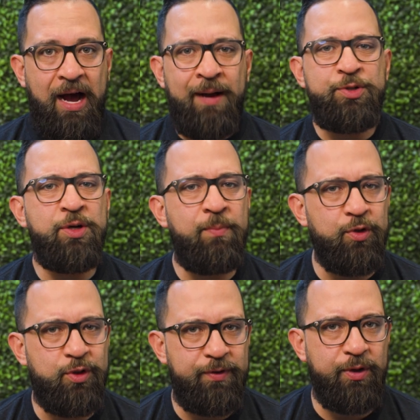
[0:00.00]
I'm sure
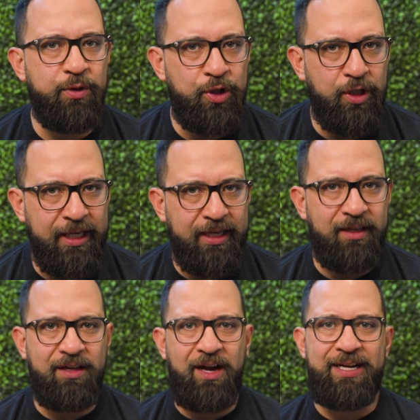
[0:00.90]
most of you are looking
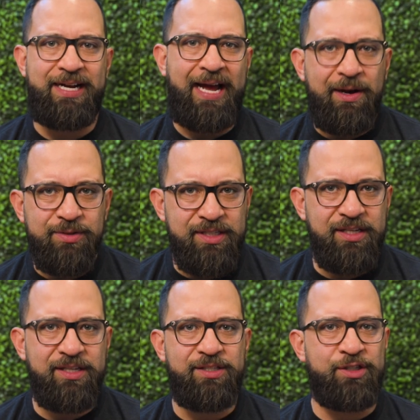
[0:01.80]
online at
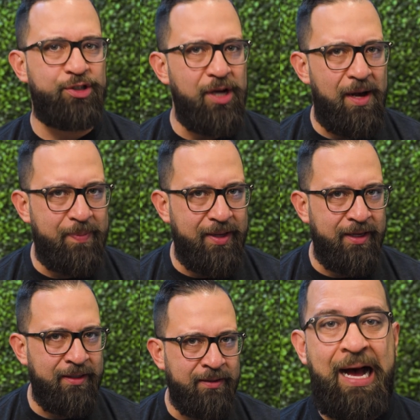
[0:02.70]
houses and
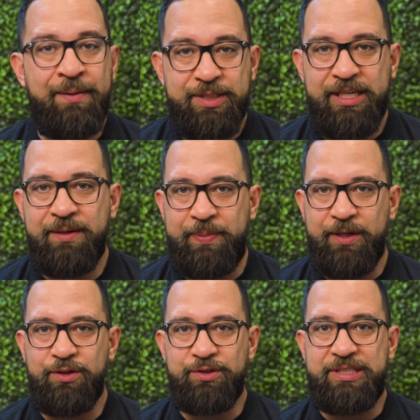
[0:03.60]
shopping. I'm seeing
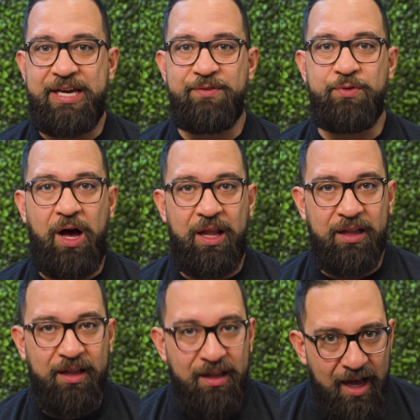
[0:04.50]
builders give a
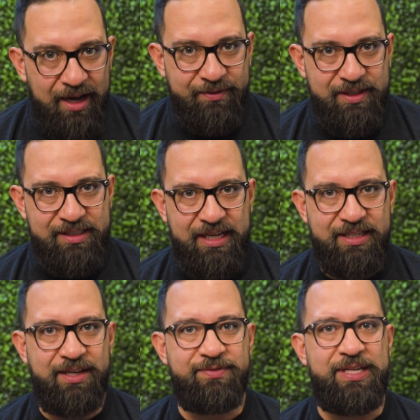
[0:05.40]
lot of
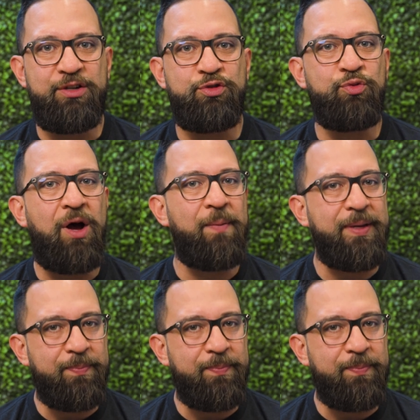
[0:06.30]
incentives and dropping